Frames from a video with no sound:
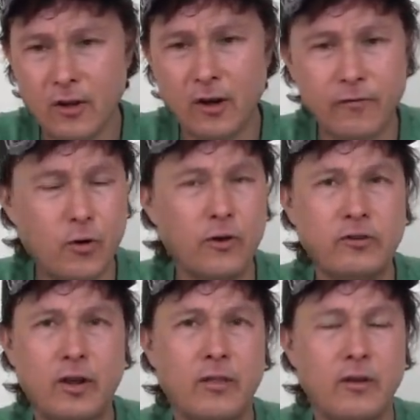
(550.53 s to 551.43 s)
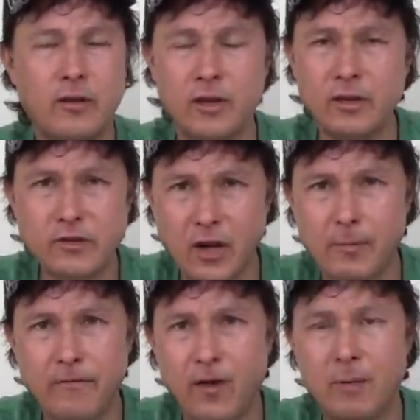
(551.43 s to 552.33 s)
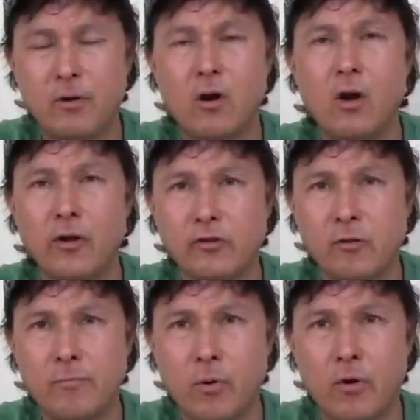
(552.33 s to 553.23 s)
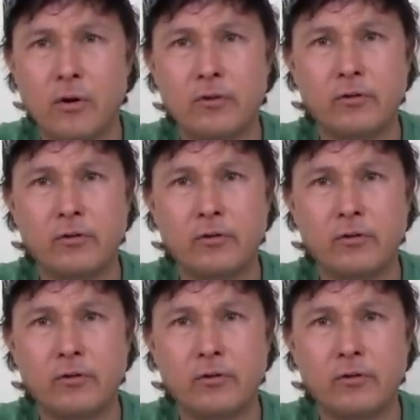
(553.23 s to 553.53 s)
Of course, yeah, the insoluble fiber also important,